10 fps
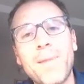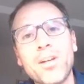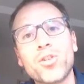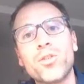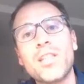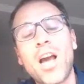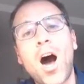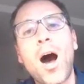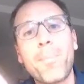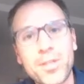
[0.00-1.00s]
measures the
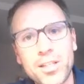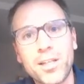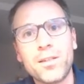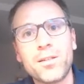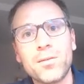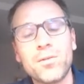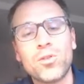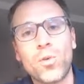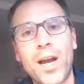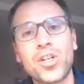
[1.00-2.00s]
opposite
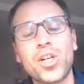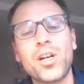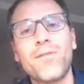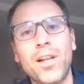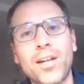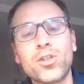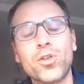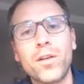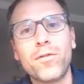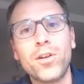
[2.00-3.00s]
direction of
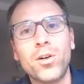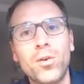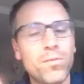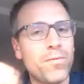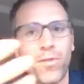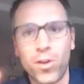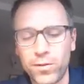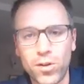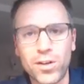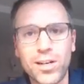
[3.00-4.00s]
electron flow. Those
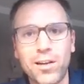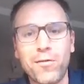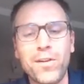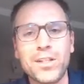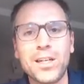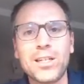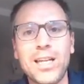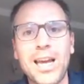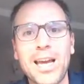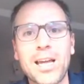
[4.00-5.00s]
of you that are taking physics
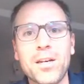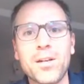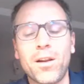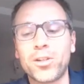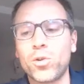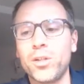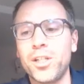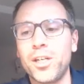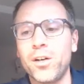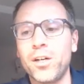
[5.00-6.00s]
and electrical
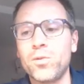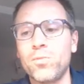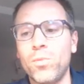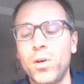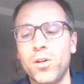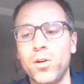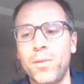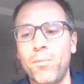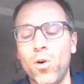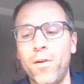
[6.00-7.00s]
engineering, you will get
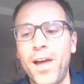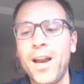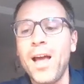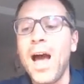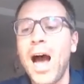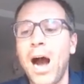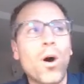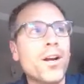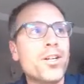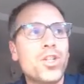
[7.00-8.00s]
more of that. I wanted